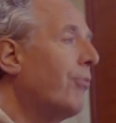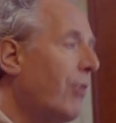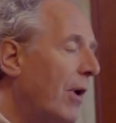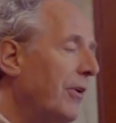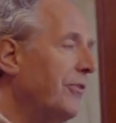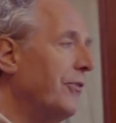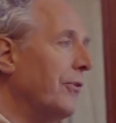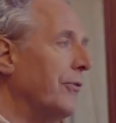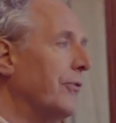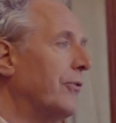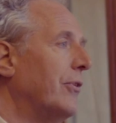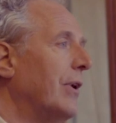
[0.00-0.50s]

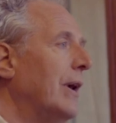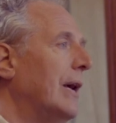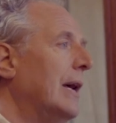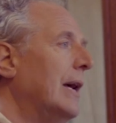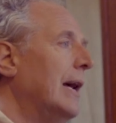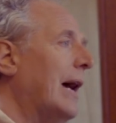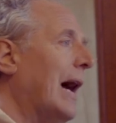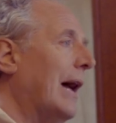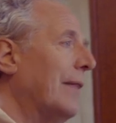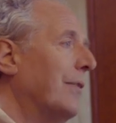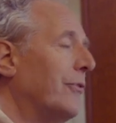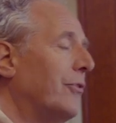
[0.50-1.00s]
present
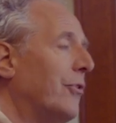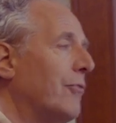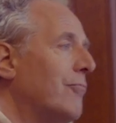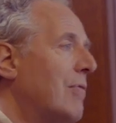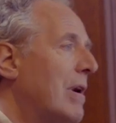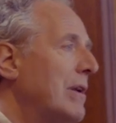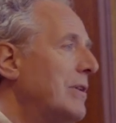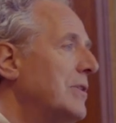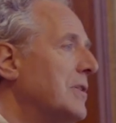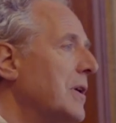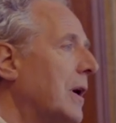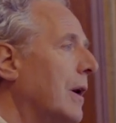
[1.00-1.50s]
at the
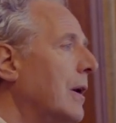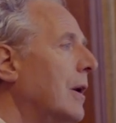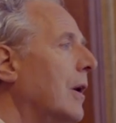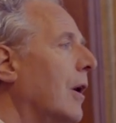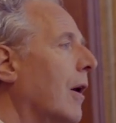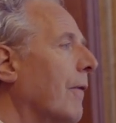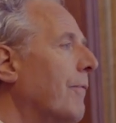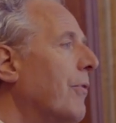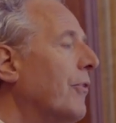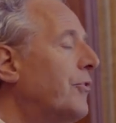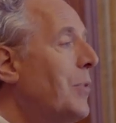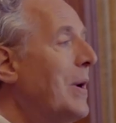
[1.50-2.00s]
surrender
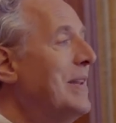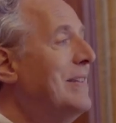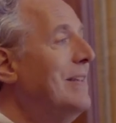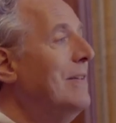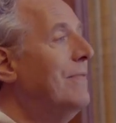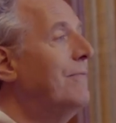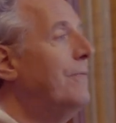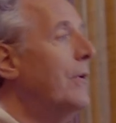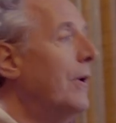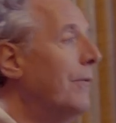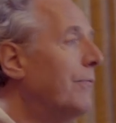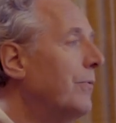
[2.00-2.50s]
of the
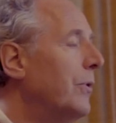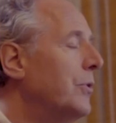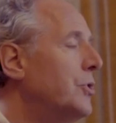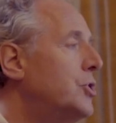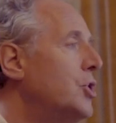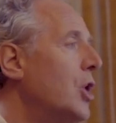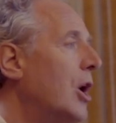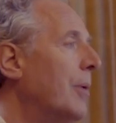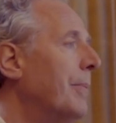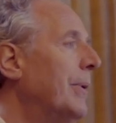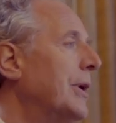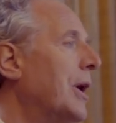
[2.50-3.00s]
25th
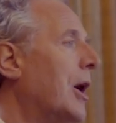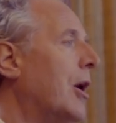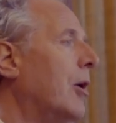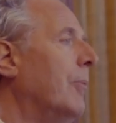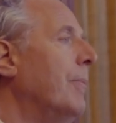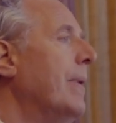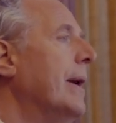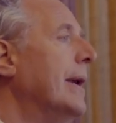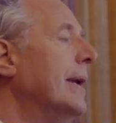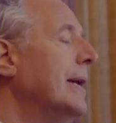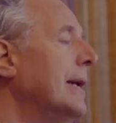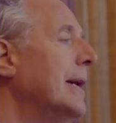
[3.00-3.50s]
German
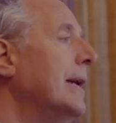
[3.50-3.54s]
Army.